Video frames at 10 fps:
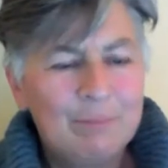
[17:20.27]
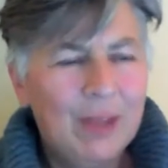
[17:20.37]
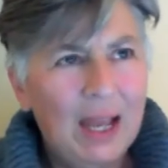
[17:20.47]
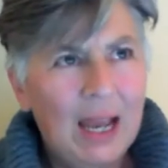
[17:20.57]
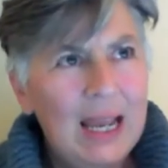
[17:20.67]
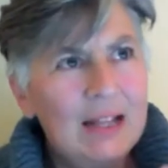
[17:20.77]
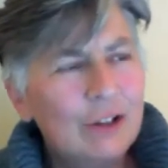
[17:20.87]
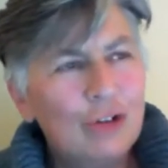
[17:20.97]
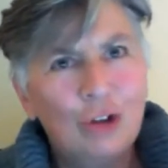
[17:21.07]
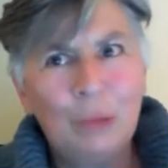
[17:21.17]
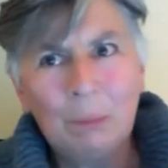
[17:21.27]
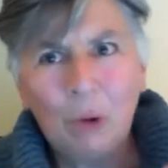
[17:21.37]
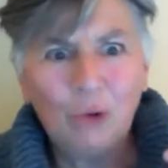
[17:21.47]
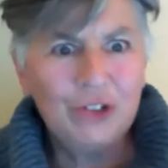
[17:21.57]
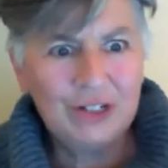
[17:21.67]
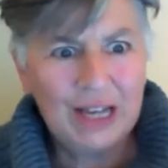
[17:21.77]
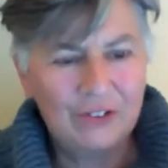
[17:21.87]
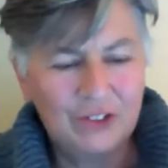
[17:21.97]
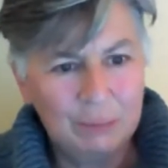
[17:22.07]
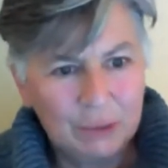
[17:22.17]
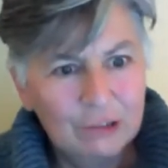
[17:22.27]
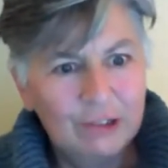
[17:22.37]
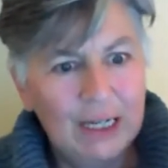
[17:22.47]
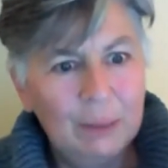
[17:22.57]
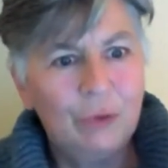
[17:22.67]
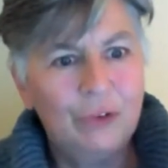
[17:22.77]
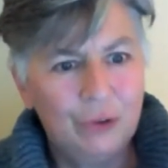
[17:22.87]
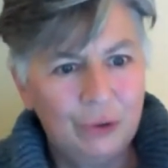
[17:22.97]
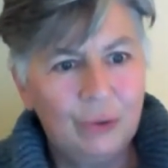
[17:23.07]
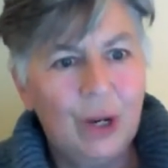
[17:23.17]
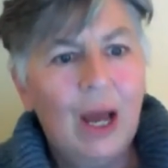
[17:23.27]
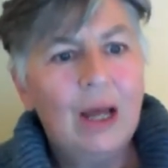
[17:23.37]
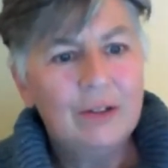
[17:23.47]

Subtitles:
I hate the term multitasking, but you're able to